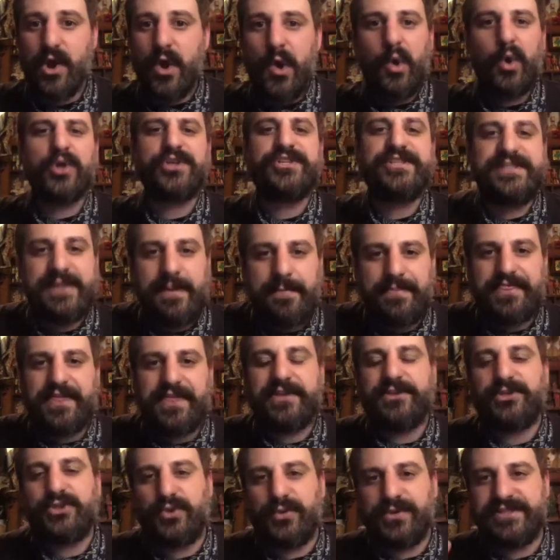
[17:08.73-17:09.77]
or something
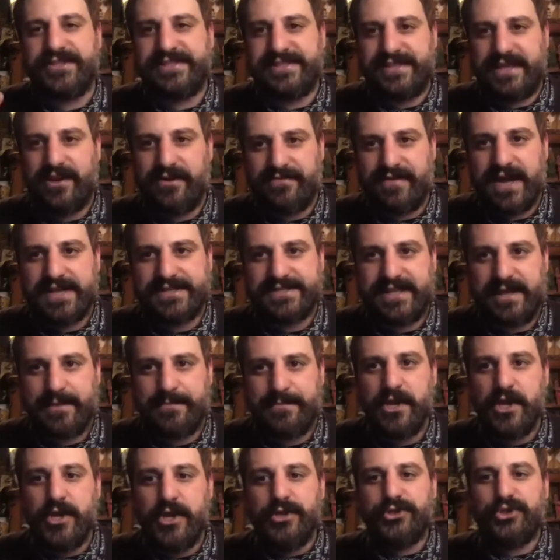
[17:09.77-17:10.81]
to incentivize them
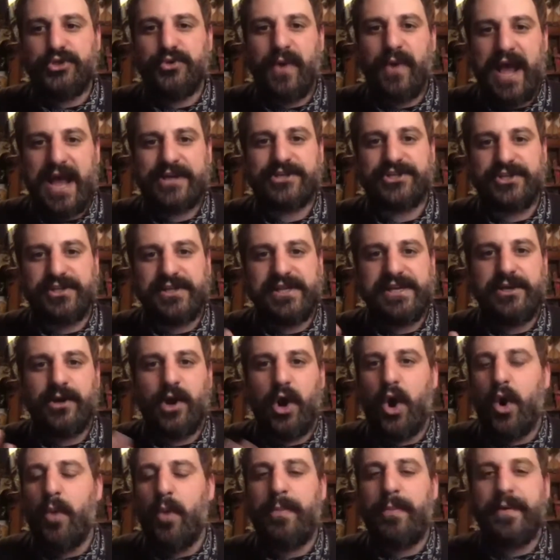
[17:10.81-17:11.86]
to actually
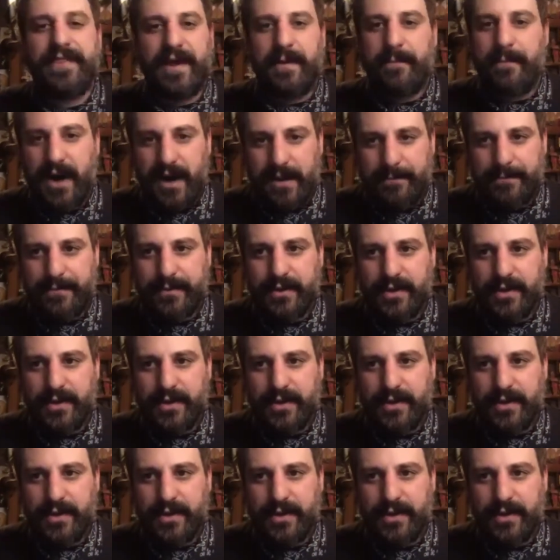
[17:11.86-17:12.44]
open them up